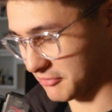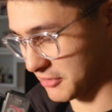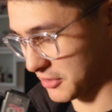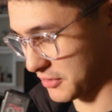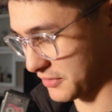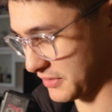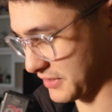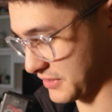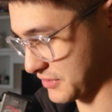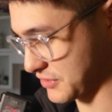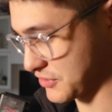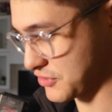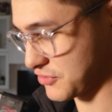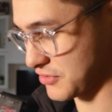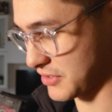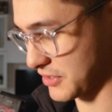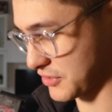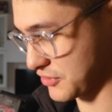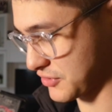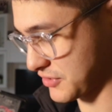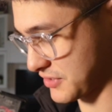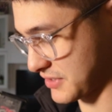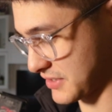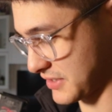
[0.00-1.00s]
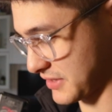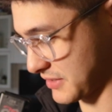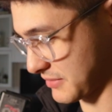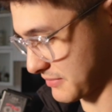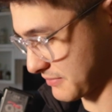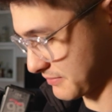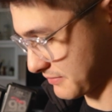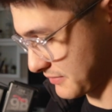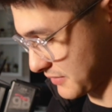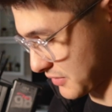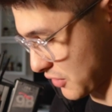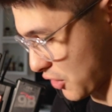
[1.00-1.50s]
followed the instructions on the.
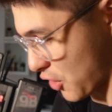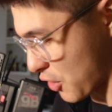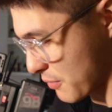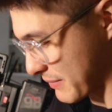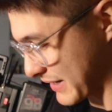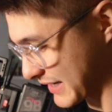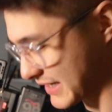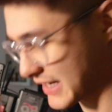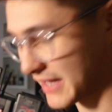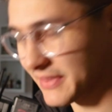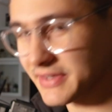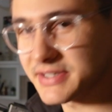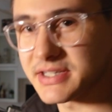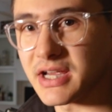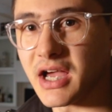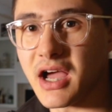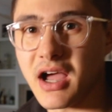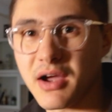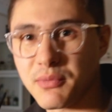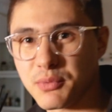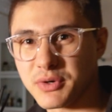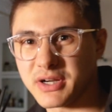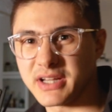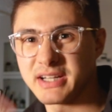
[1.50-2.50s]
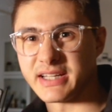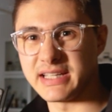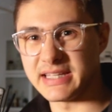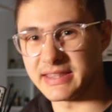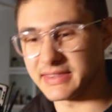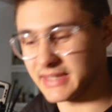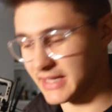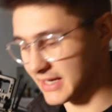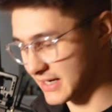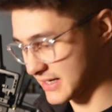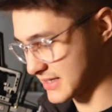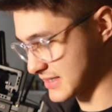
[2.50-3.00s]
Oh my God, it's hot. We're gonna
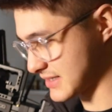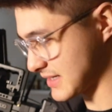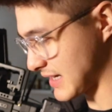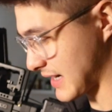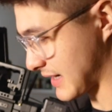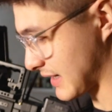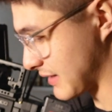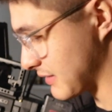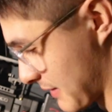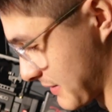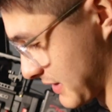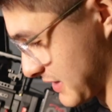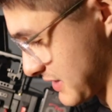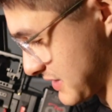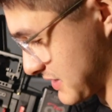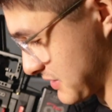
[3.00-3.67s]
eat that in a second. I'm gonna